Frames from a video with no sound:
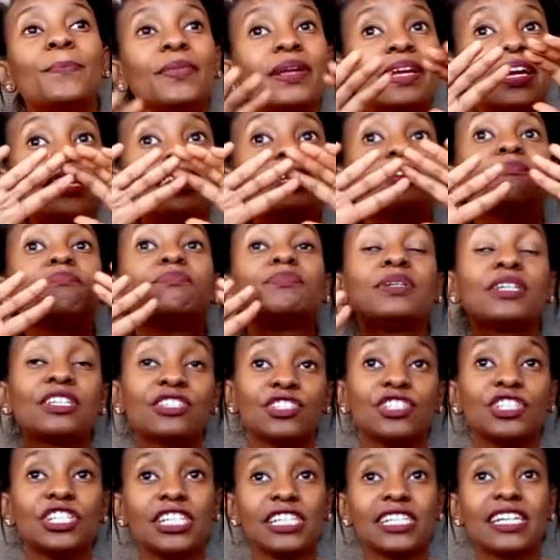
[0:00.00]
You
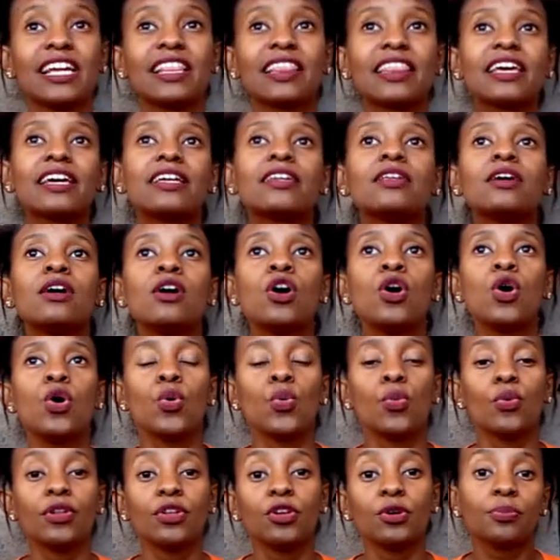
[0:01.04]
picture it. And then
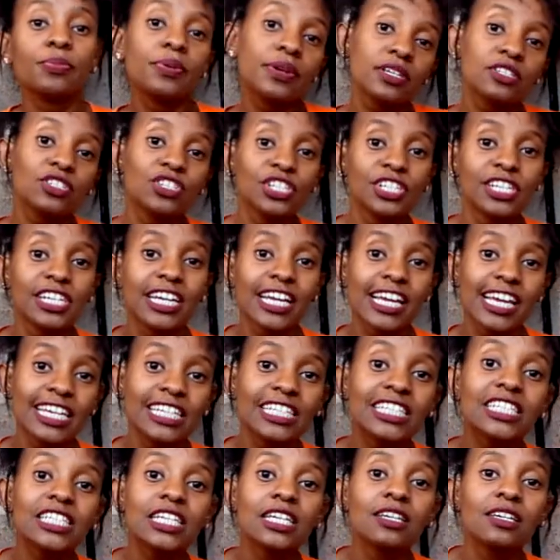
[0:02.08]
when you're picturing
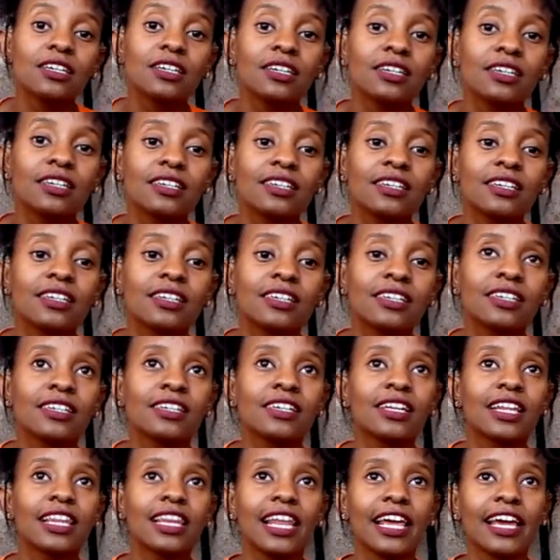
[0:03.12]
it,
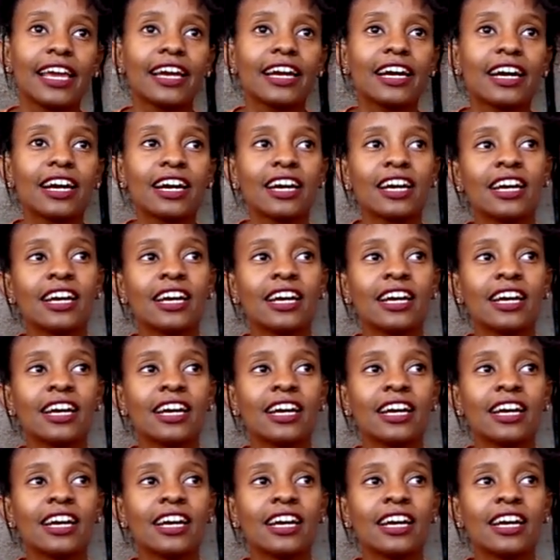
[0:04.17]
like,